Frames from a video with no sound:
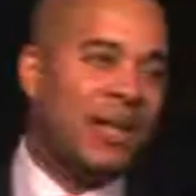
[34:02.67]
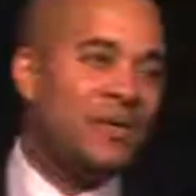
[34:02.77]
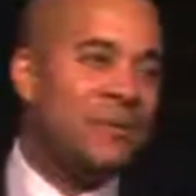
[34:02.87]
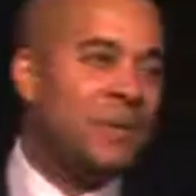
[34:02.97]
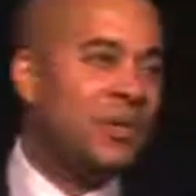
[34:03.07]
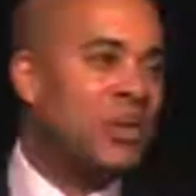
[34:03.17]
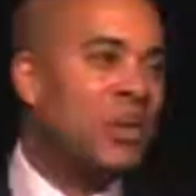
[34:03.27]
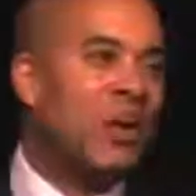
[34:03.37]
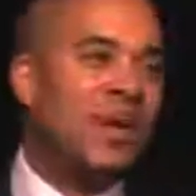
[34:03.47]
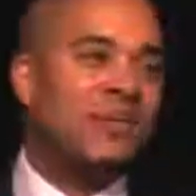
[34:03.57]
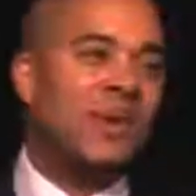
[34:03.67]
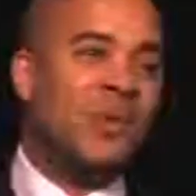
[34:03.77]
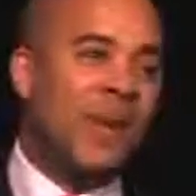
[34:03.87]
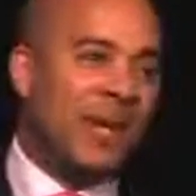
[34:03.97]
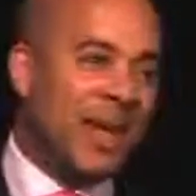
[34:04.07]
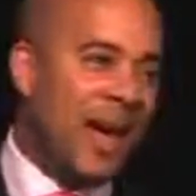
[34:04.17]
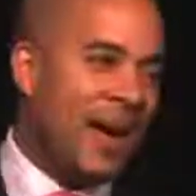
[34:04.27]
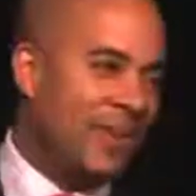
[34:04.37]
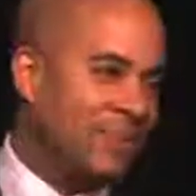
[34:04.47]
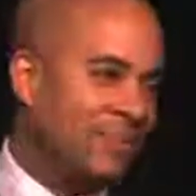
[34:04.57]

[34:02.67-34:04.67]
cliff and build your wings on the way down.